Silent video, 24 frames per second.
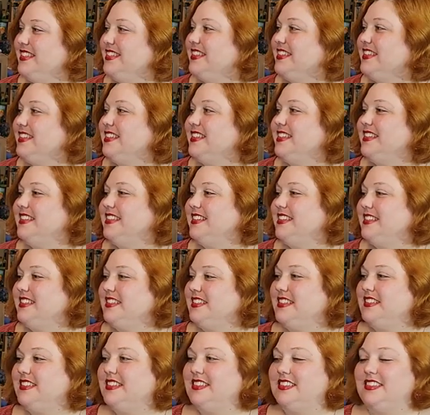
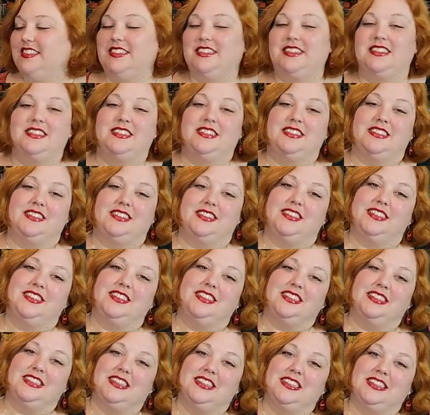
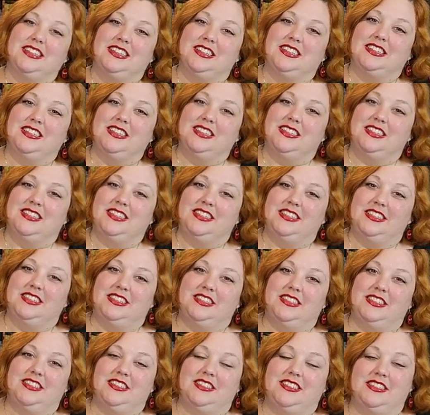
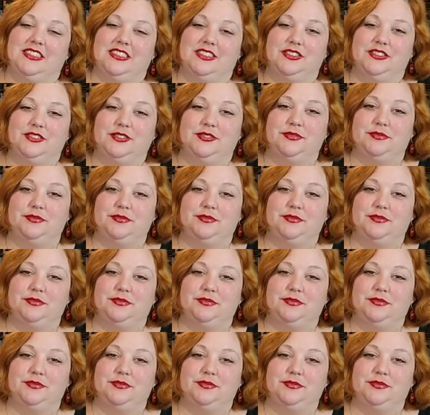This person isn't speaking.